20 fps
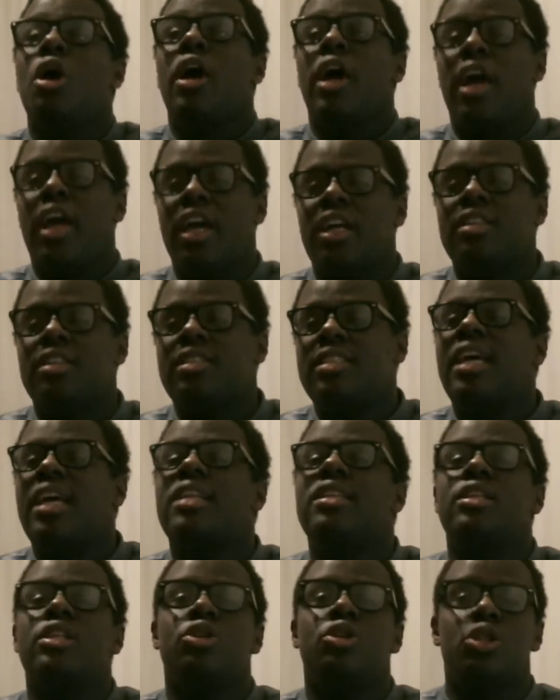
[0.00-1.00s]
and
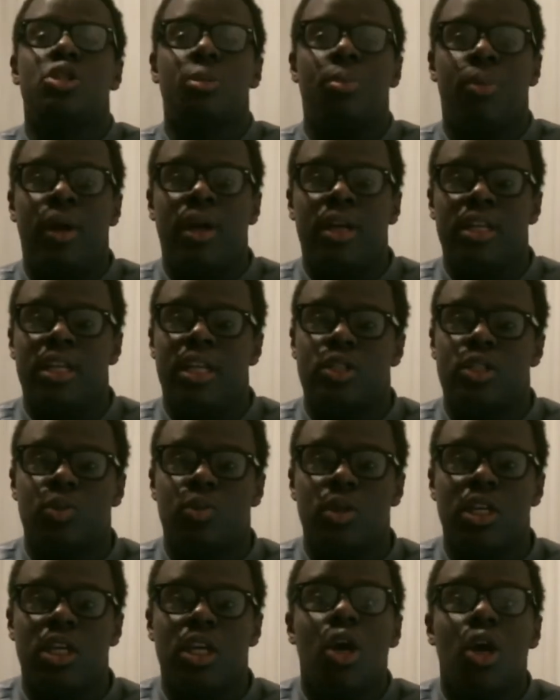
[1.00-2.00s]
sadly there's a break next
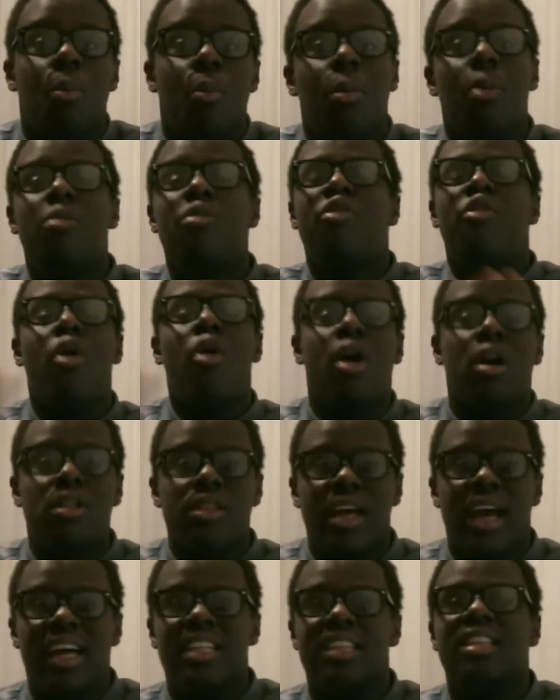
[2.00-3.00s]
week. But before all
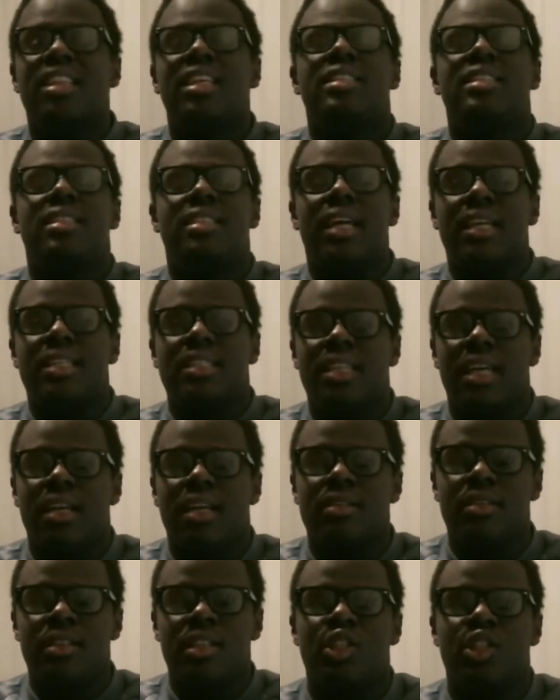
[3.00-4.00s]
that, let's
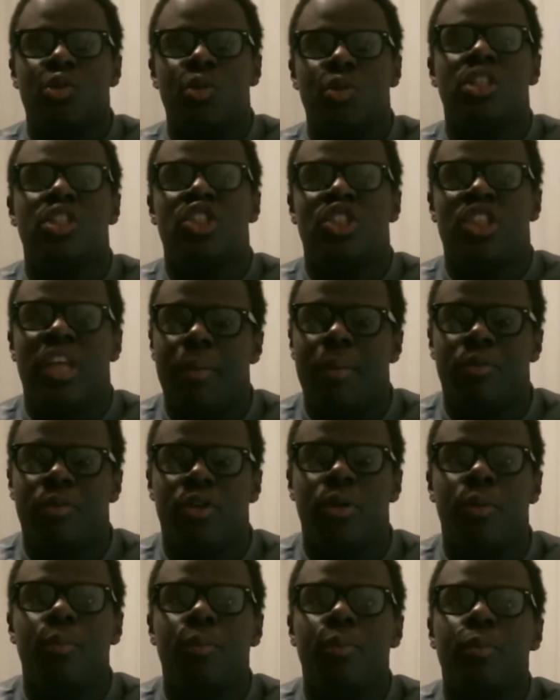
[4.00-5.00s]
dissect this week's chapter.
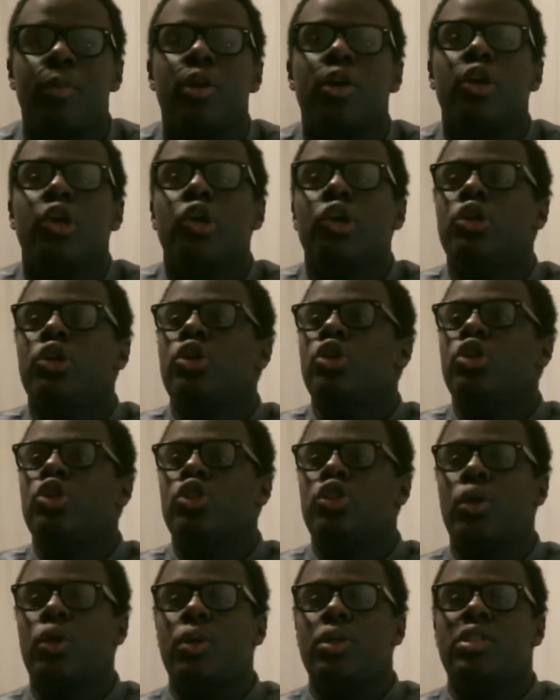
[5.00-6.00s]

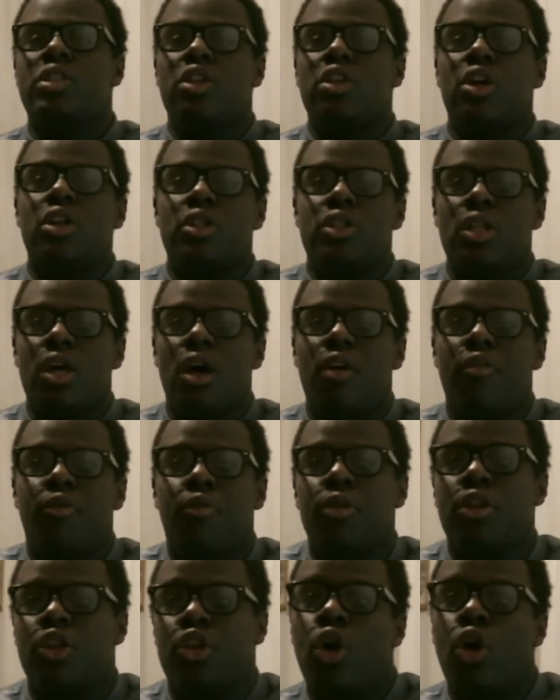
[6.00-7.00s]
So it starts off
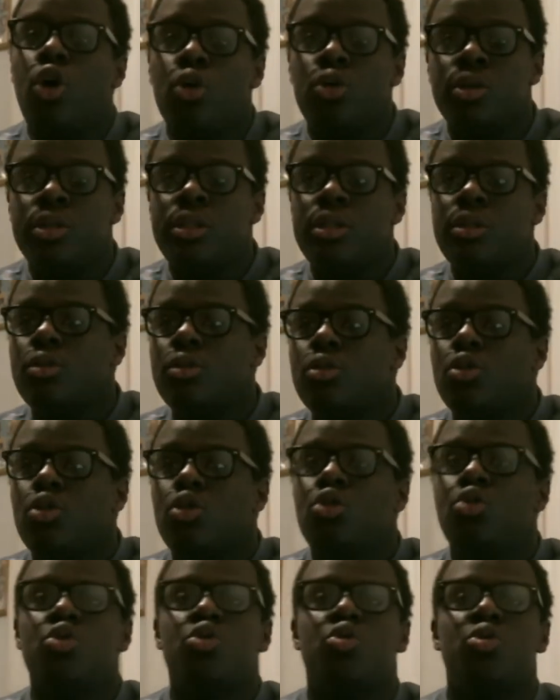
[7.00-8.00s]
with Gyoun,
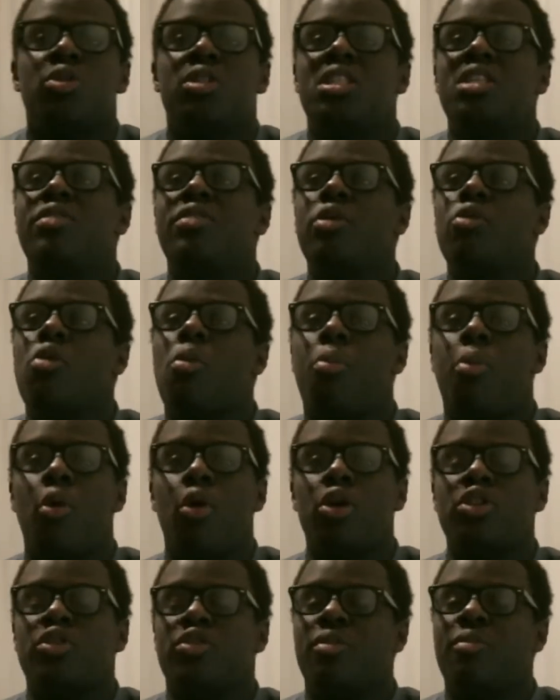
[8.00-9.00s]
who's receiving
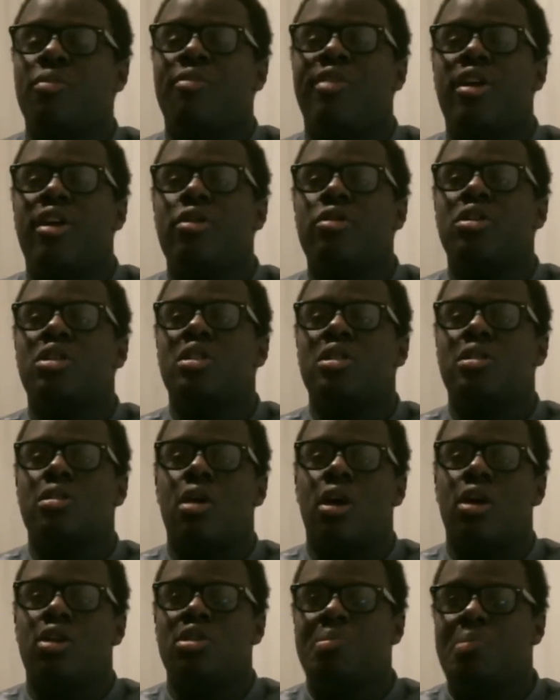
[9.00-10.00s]
reports from various
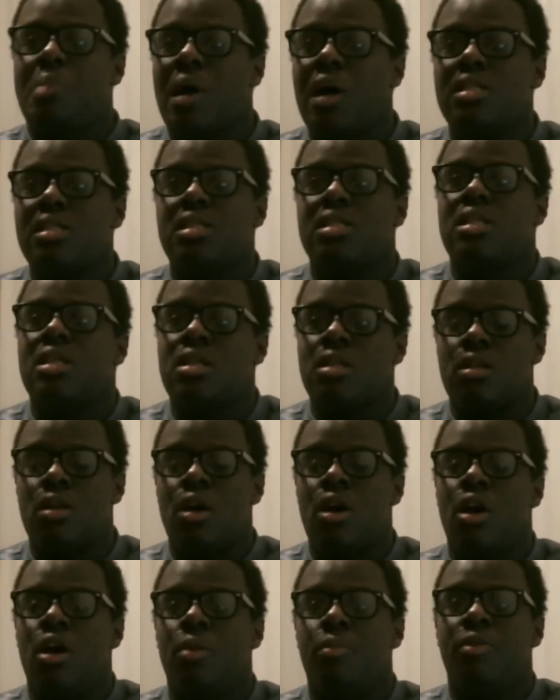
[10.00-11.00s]
spots in
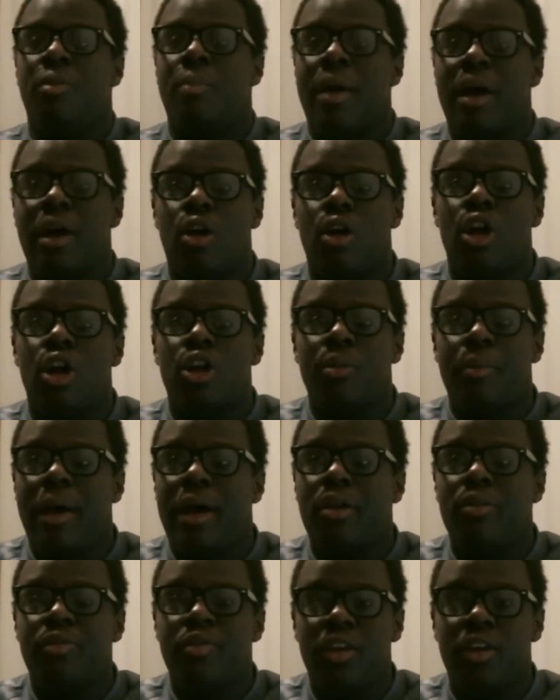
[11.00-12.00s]
on the
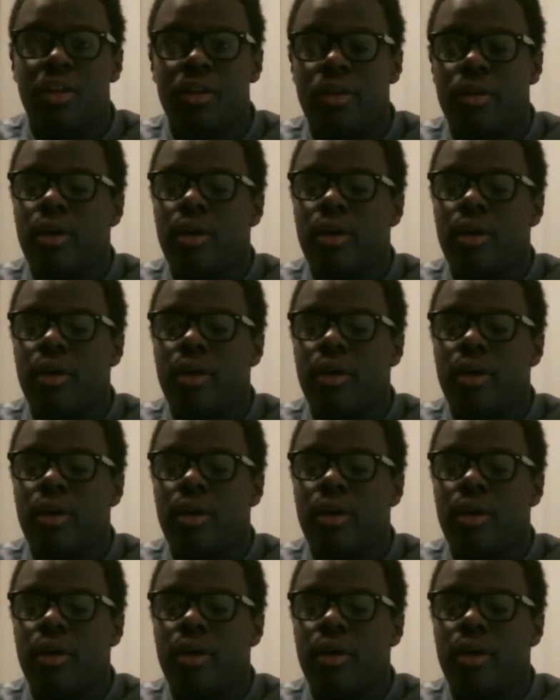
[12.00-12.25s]
battlefield,